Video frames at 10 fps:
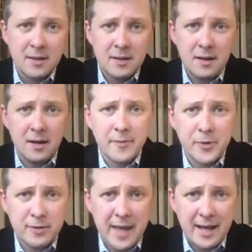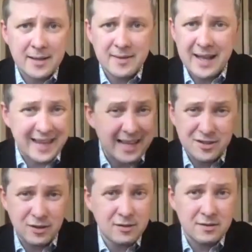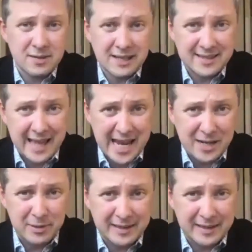to that's not sustainable.